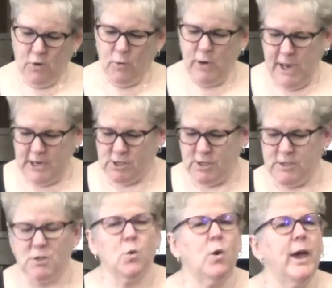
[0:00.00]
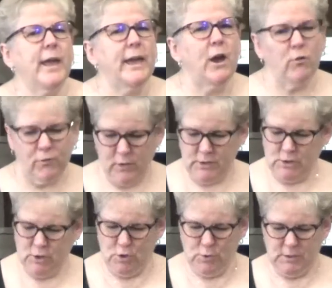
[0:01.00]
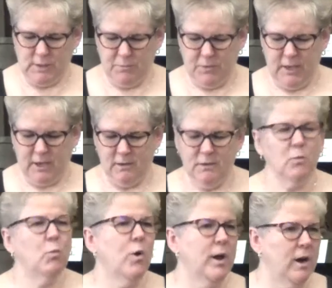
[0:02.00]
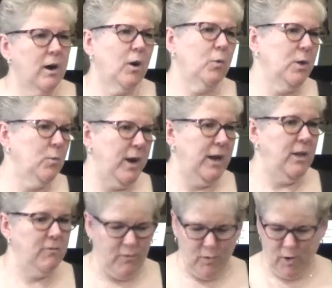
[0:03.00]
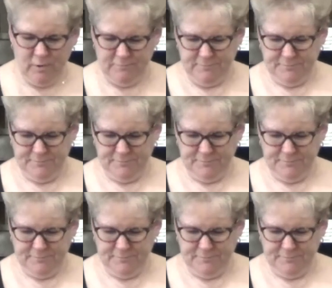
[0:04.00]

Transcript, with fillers: Creation is crying out for us to do something. What are we waiting for?